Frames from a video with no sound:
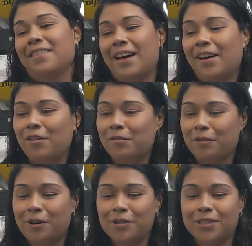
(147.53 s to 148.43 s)
that
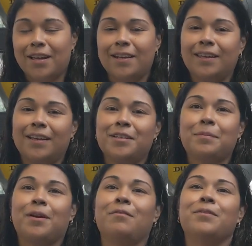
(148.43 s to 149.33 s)
overall just kind of kicked
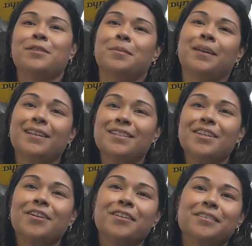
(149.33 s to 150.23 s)
me off into my next
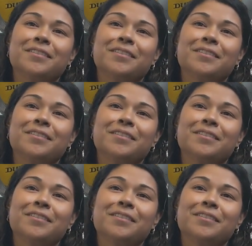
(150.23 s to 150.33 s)
year.